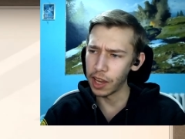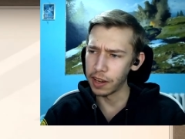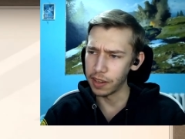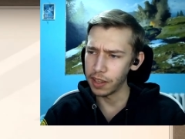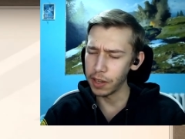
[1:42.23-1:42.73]

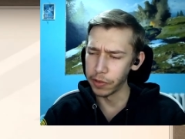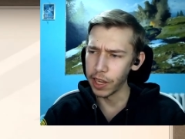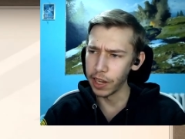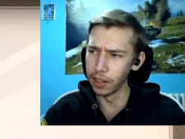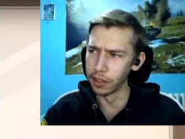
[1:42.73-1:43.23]
and even
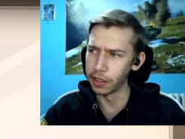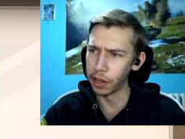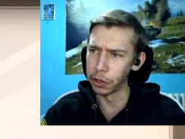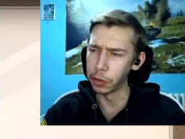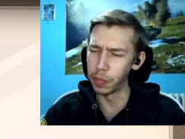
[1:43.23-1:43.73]
England
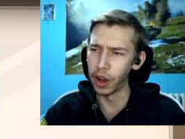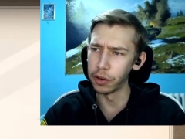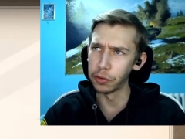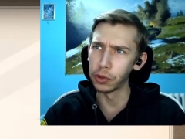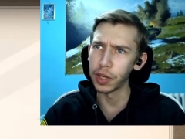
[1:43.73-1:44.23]
are not part
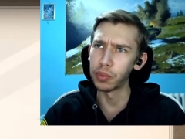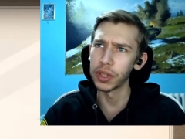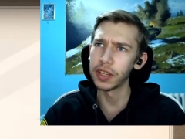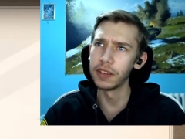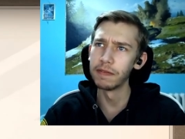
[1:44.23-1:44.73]
of Great
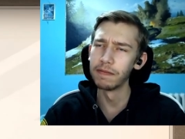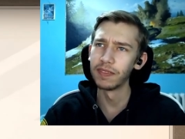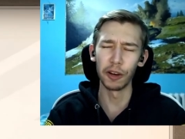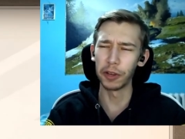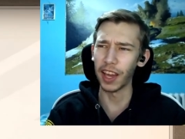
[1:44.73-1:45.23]
Britain?
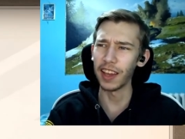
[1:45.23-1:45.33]
Okay.